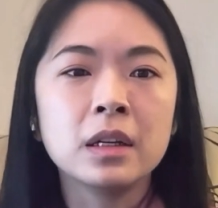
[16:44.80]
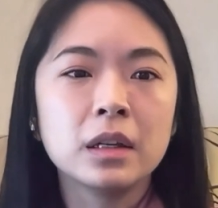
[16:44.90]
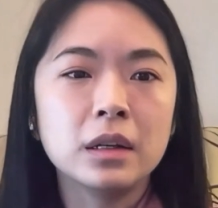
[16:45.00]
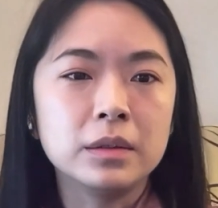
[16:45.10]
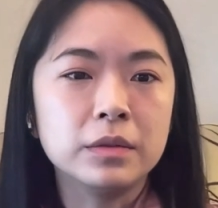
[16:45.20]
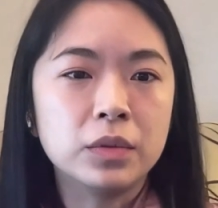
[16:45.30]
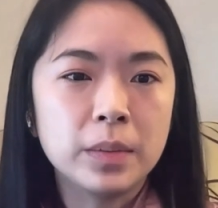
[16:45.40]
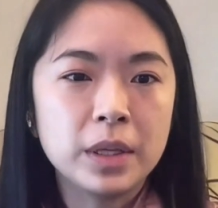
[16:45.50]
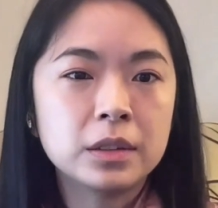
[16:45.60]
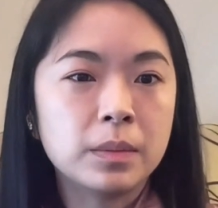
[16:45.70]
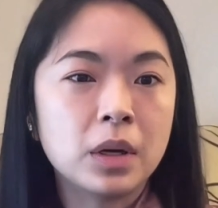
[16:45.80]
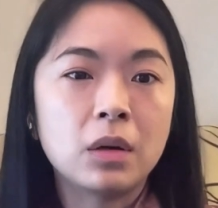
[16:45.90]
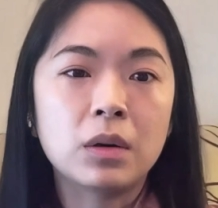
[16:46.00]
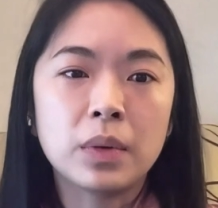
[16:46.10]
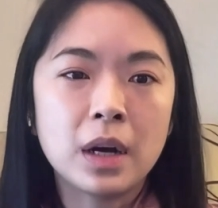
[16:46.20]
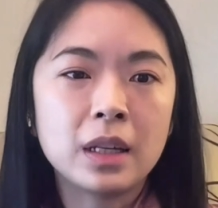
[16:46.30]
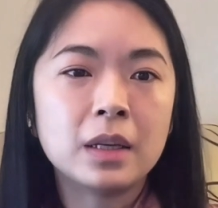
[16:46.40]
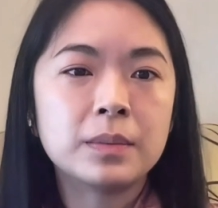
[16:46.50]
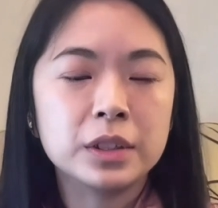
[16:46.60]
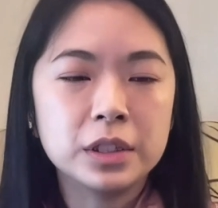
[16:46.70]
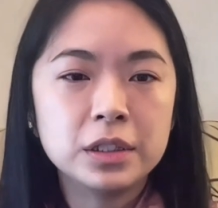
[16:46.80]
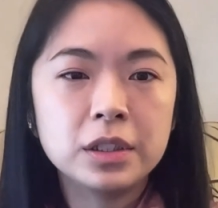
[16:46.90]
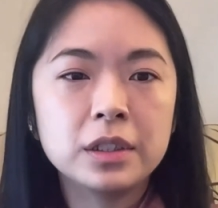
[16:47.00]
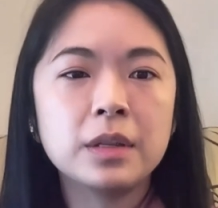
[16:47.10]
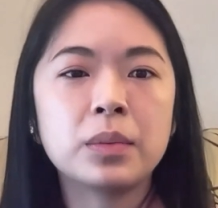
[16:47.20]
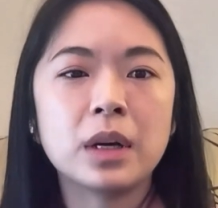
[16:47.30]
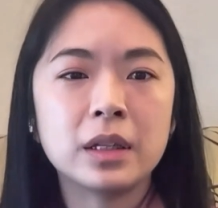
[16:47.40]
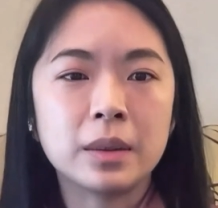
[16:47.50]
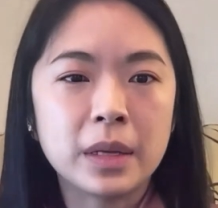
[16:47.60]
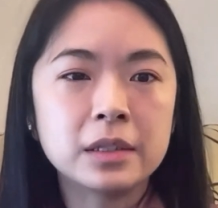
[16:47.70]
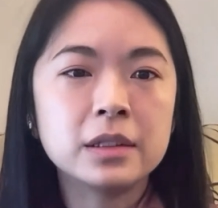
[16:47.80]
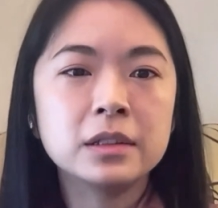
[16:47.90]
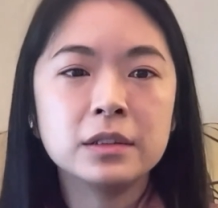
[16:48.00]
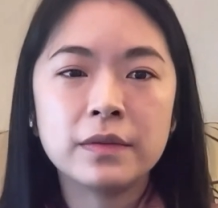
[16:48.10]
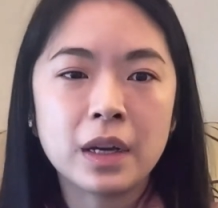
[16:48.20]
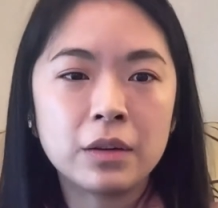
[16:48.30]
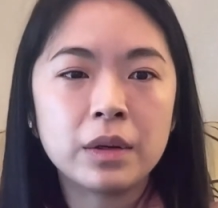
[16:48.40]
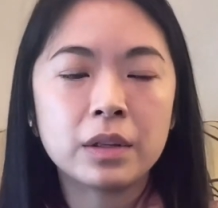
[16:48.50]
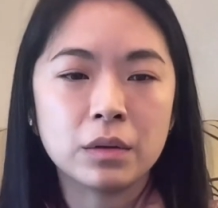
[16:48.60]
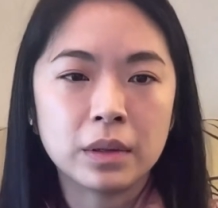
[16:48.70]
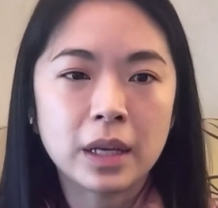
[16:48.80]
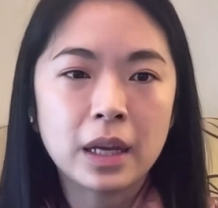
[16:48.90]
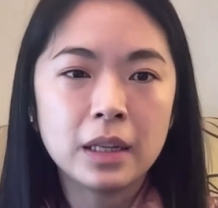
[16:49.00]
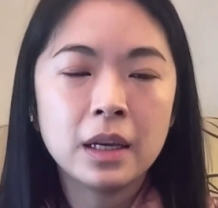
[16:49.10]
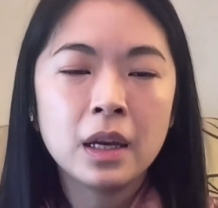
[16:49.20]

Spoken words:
information about our product positioning, product messaging, value, and all that.